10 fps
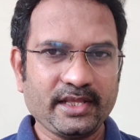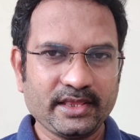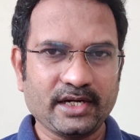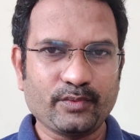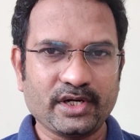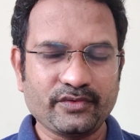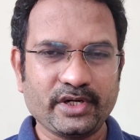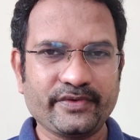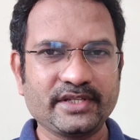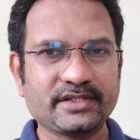in that
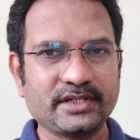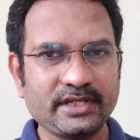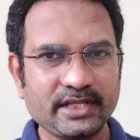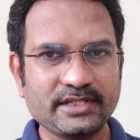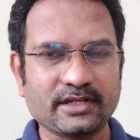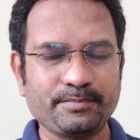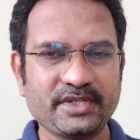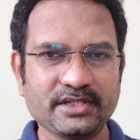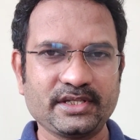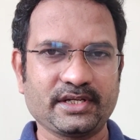125, certain
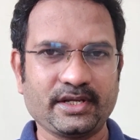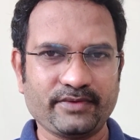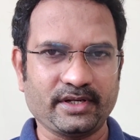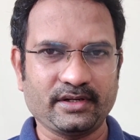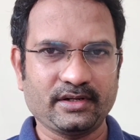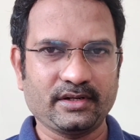subjects are given.